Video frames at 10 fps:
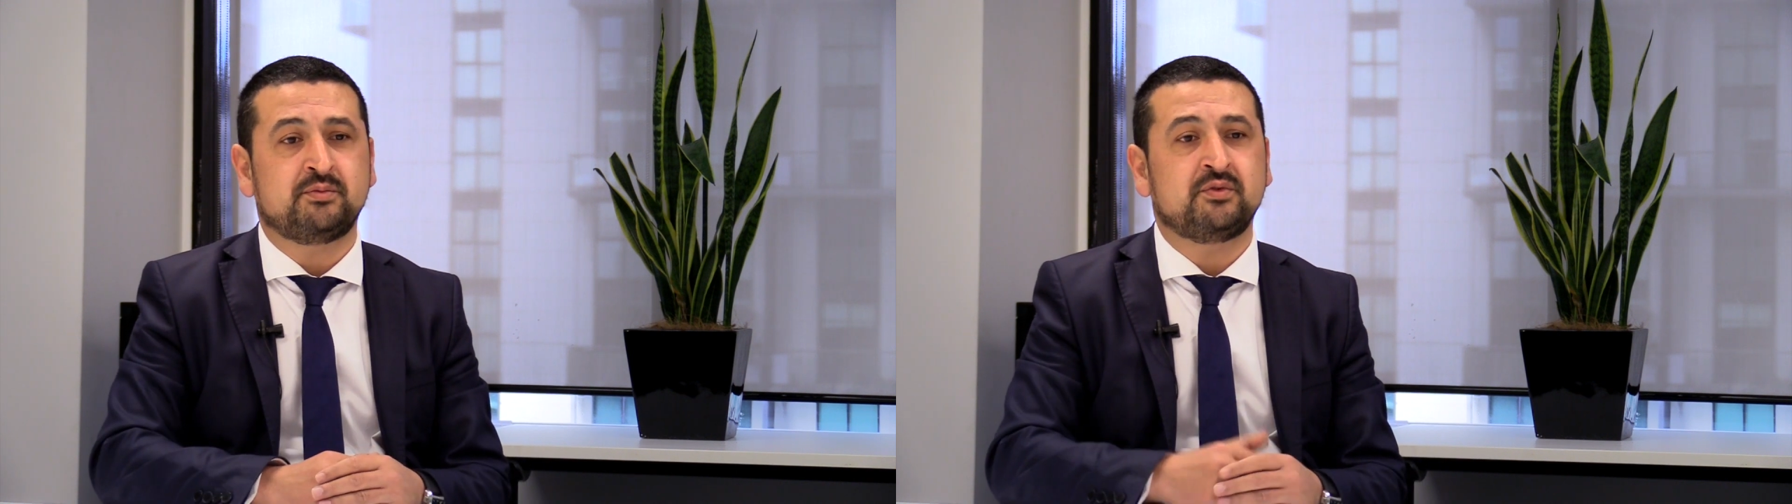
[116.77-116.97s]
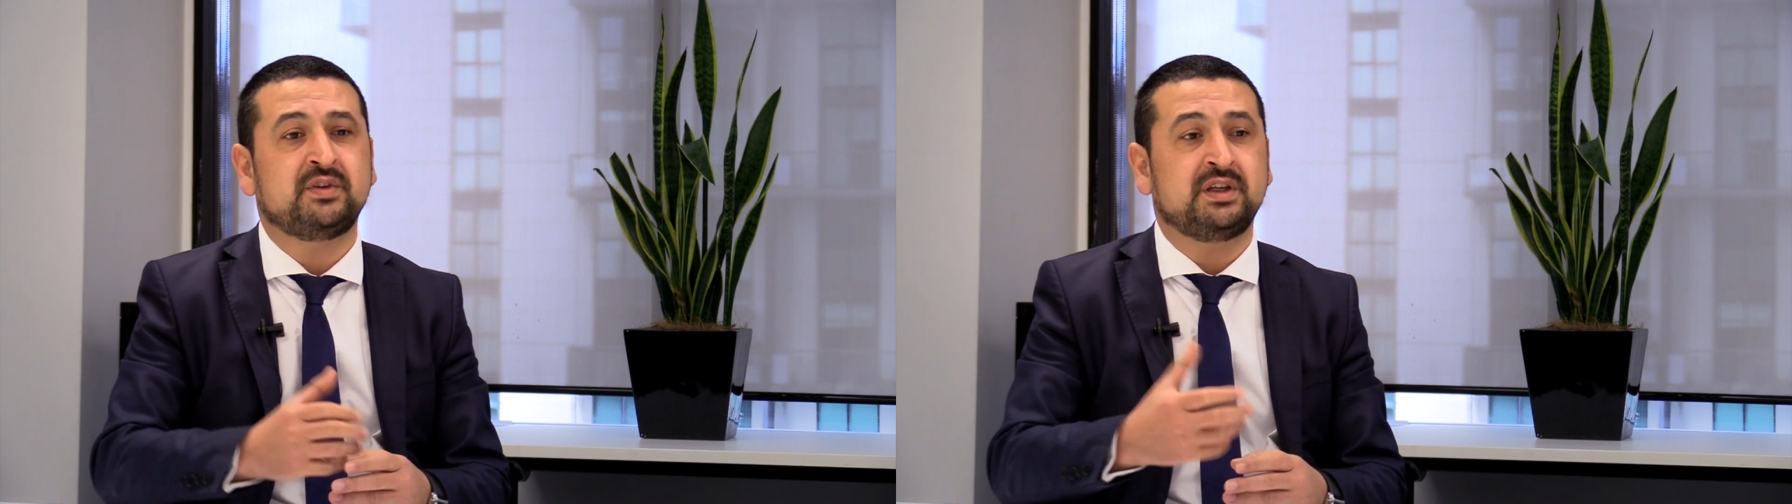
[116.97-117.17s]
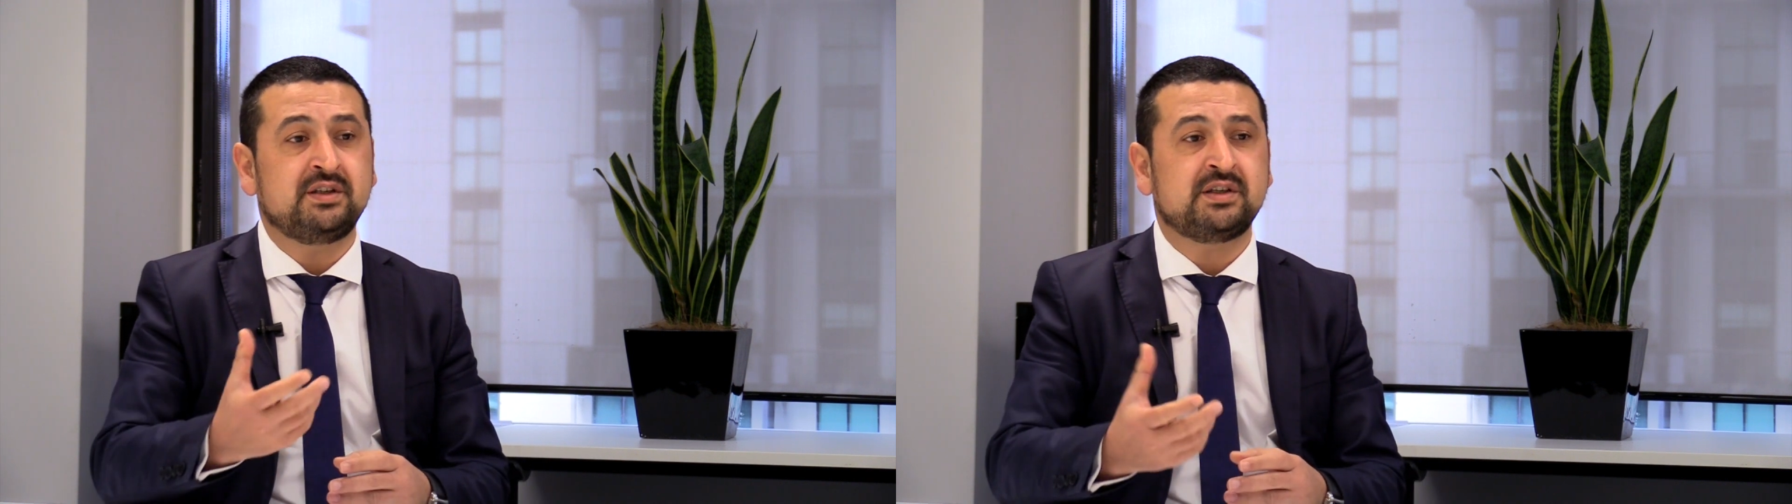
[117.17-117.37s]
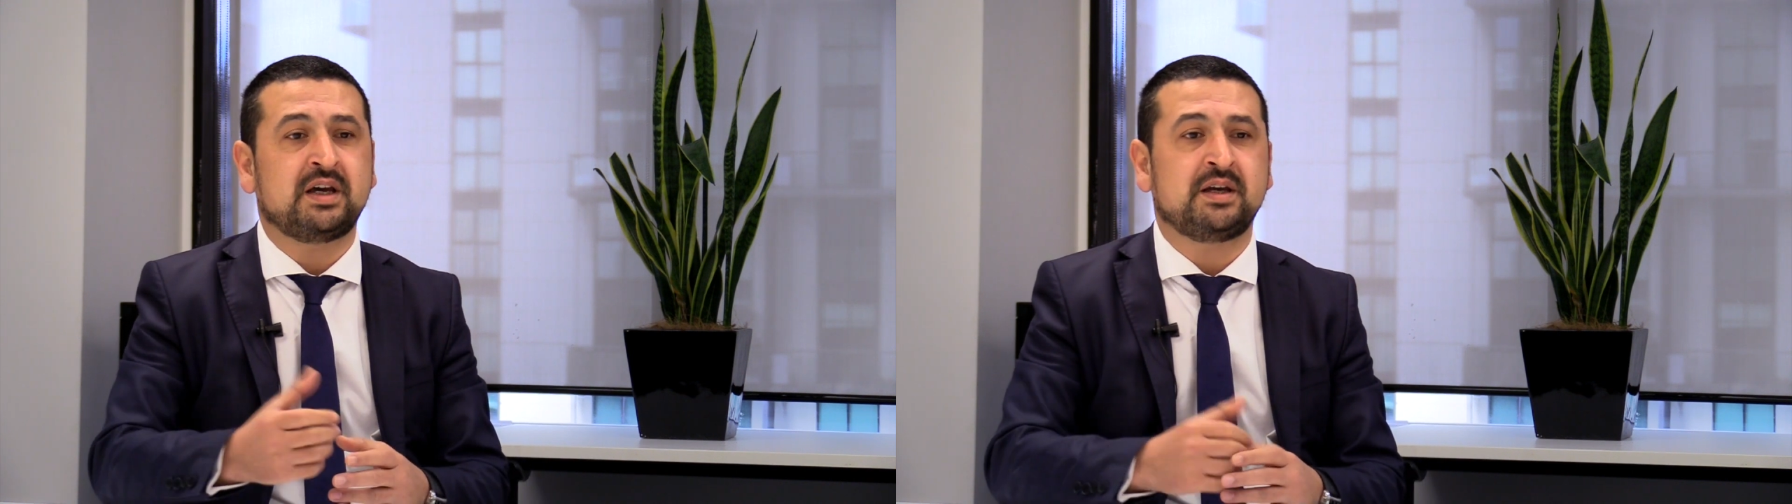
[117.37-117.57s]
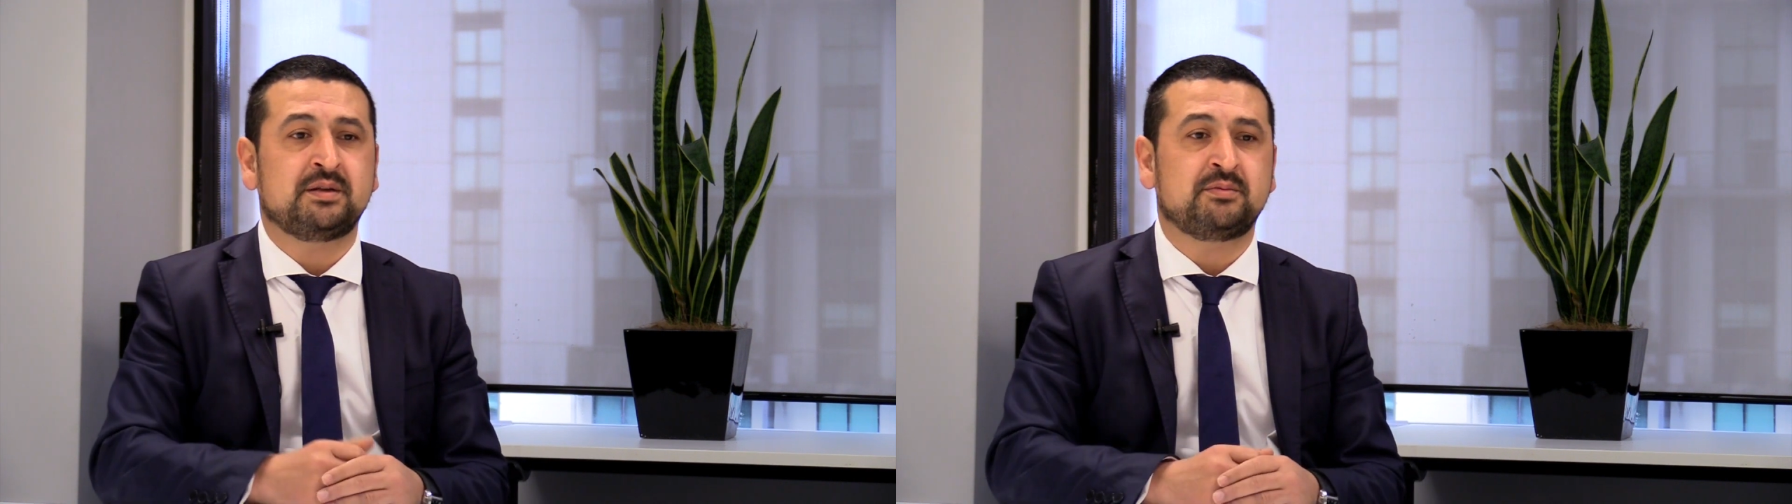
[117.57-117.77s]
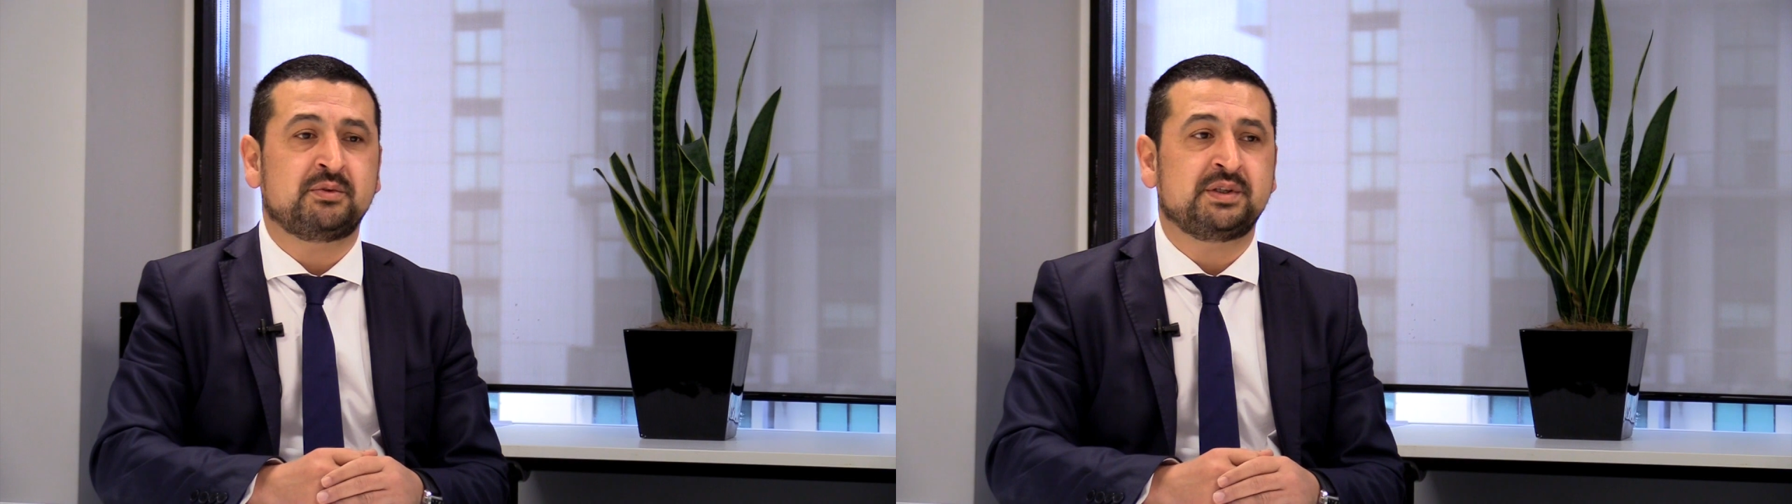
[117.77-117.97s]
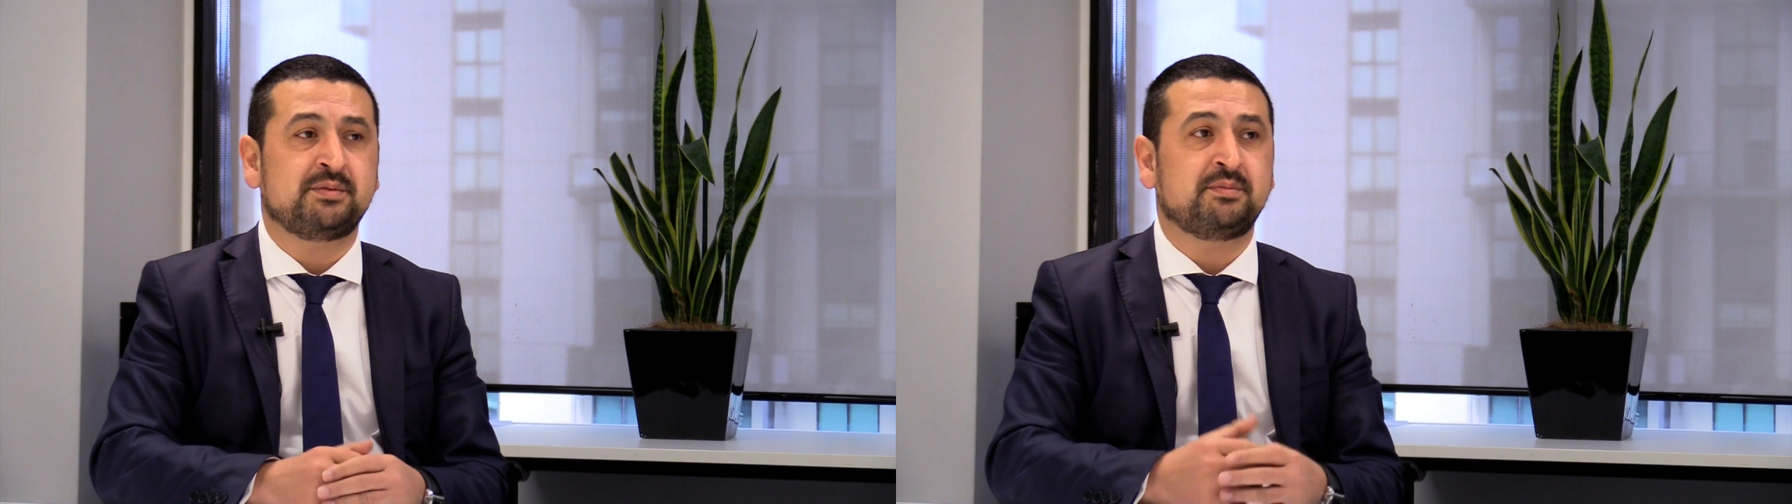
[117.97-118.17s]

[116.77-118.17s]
moving into AWS